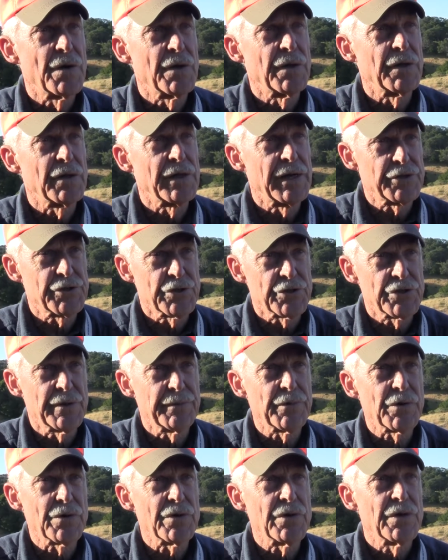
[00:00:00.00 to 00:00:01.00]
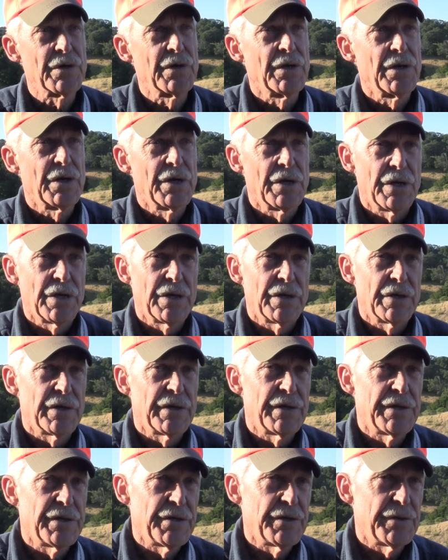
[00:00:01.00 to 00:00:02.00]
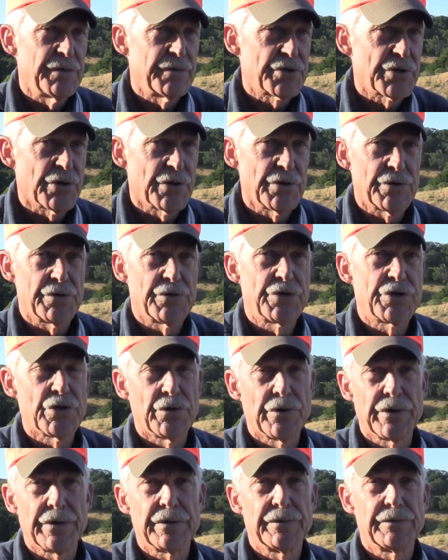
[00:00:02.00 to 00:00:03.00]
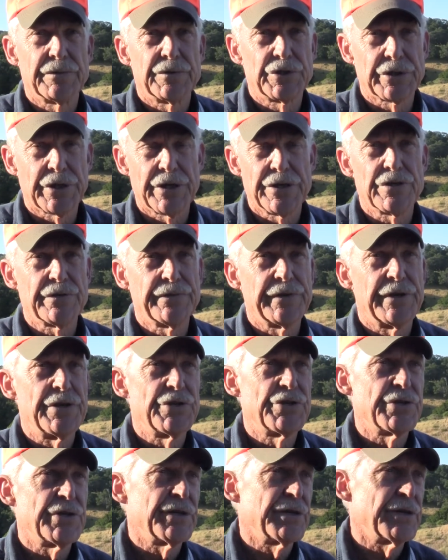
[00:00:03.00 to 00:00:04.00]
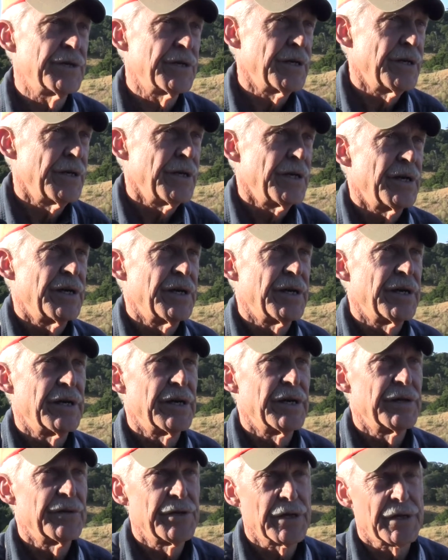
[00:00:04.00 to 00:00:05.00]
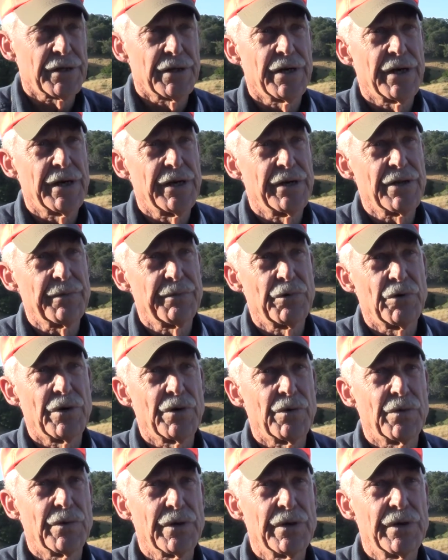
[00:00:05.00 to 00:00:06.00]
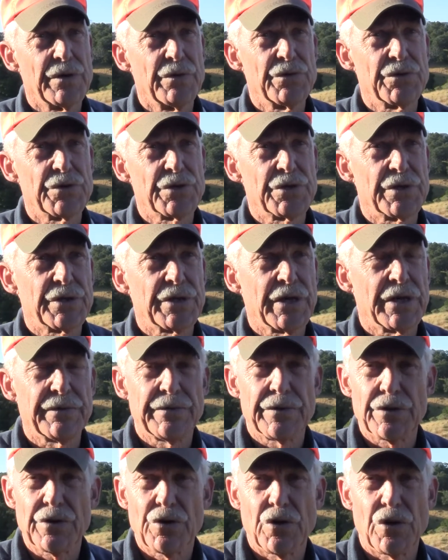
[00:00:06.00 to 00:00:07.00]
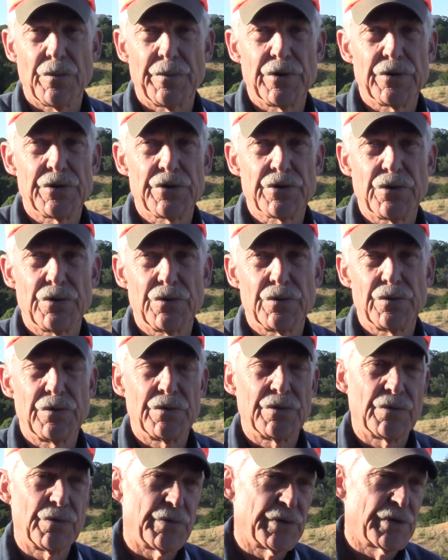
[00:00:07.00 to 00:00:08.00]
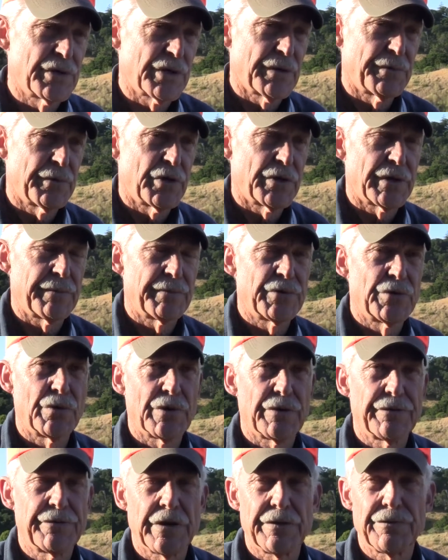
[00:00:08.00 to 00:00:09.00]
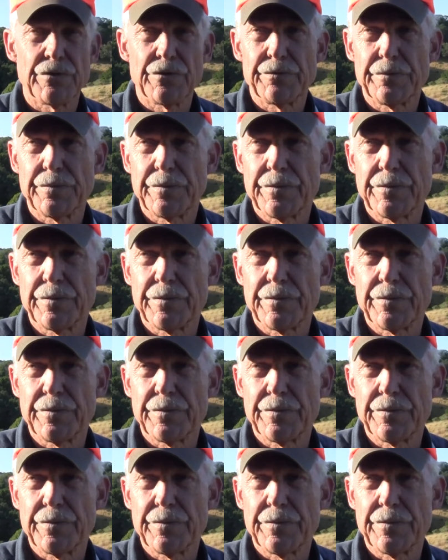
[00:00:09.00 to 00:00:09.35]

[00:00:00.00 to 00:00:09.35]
last December, he started showing signs of aging and declined to the point where he was kind of in a coma. So we took him on up to our favorite